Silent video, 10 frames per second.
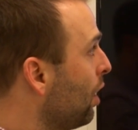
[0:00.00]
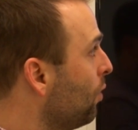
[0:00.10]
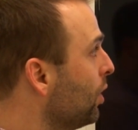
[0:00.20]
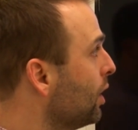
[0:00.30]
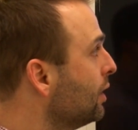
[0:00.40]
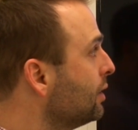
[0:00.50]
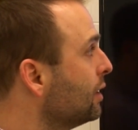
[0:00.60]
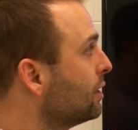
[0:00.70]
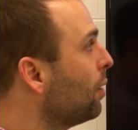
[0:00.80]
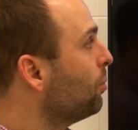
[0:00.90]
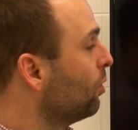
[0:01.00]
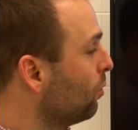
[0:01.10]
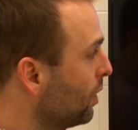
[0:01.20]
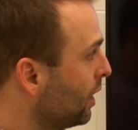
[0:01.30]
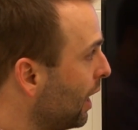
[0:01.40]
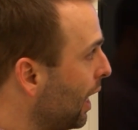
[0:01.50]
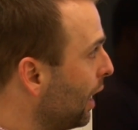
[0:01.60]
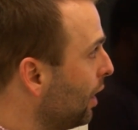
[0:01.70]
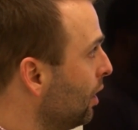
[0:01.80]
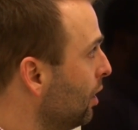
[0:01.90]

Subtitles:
With this example, we can